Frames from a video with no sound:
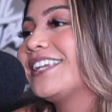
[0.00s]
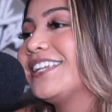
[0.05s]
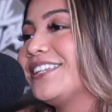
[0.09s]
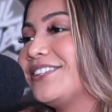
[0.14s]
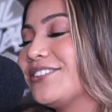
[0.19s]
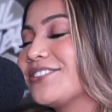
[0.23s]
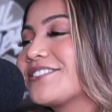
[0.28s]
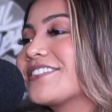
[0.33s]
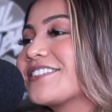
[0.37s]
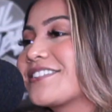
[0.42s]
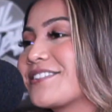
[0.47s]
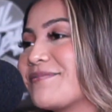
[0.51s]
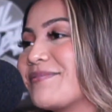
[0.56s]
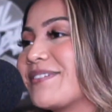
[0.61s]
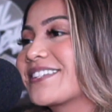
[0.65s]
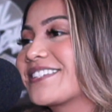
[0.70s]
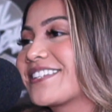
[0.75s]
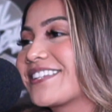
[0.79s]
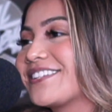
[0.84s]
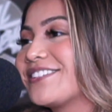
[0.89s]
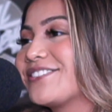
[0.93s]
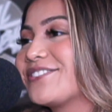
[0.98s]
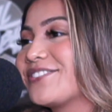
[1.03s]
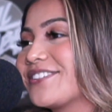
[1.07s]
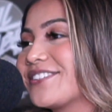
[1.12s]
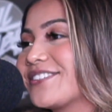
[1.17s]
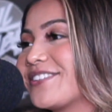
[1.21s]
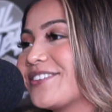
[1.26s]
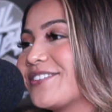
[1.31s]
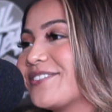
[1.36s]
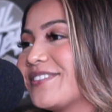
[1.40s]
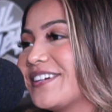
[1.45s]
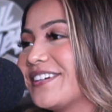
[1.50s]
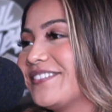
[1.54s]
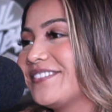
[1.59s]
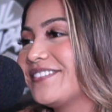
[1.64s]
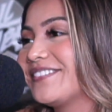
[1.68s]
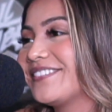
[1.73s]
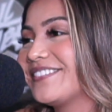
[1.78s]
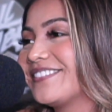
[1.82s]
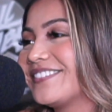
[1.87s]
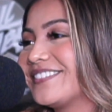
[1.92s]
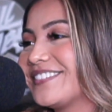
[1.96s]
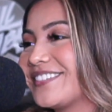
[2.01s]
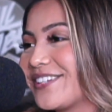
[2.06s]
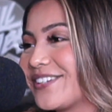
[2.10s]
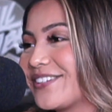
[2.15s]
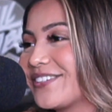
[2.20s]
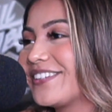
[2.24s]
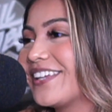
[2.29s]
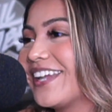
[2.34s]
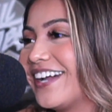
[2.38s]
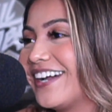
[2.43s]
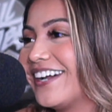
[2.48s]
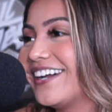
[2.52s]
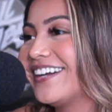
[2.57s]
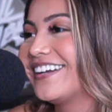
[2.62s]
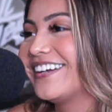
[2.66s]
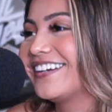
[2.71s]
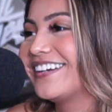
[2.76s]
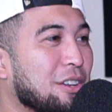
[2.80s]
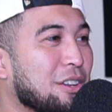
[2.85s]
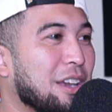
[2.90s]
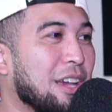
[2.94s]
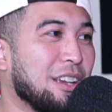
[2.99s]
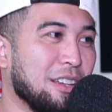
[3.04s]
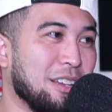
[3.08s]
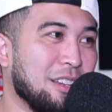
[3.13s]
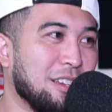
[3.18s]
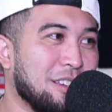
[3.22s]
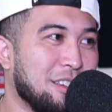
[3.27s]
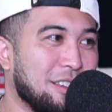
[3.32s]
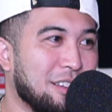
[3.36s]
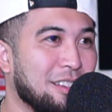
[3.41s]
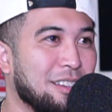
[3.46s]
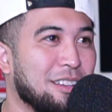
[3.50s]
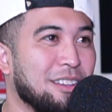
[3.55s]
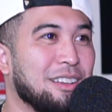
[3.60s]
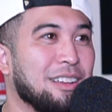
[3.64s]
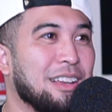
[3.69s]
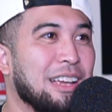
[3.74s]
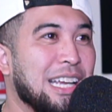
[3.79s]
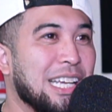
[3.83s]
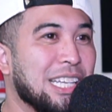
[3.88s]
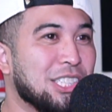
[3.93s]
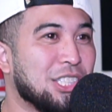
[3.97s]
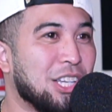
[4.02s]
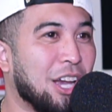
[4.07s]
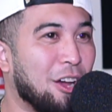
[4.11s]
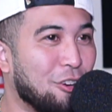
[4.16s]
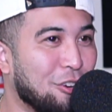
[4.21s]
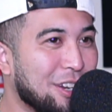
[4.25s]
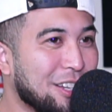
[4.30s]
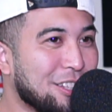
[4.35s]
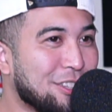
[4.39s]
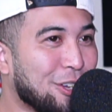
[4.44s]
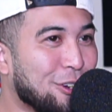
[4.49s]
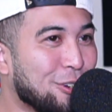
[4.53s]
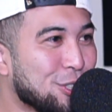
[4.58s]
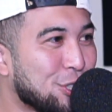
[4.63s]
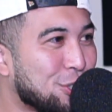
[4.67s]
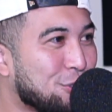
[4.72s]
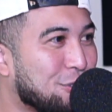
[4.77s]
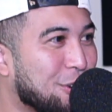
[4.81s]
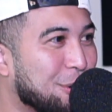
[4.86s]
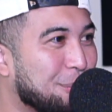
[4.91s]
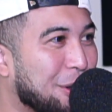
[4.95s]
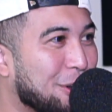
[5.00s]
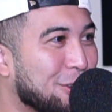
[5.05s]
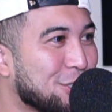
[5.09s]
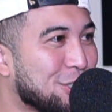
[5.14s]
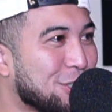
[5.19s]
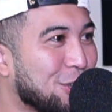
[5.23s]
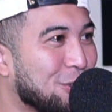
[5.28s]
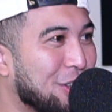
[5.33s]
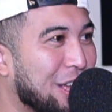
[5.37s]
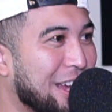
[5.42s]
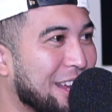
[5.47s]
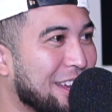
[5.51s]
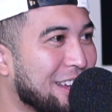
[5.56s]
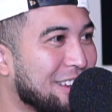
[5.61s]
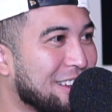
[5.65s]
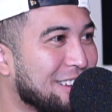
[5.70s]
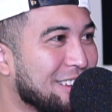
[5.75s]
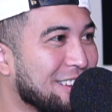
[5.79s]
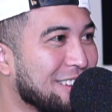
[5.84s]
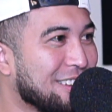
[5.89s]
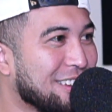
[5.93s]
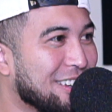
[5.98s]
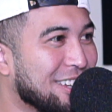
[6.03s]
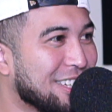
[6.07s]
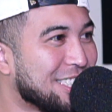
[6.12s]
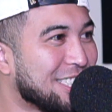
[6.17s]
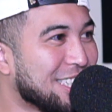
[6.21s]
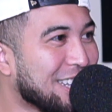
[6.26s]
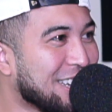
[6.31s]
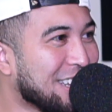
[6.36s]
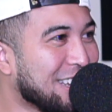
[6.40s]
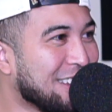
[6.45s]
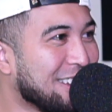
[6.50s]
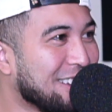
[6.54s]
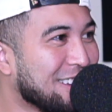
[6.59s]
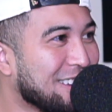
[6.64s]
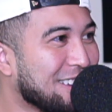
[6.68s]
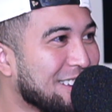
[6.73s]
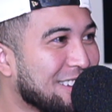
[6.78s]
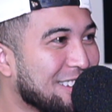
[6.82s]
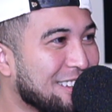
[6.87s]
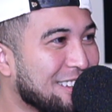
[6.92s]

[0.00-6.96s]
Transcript: Jarritos is a Mexican drink, though, babe. So, yeah. Okay. Is Jarritos from also, like, a city?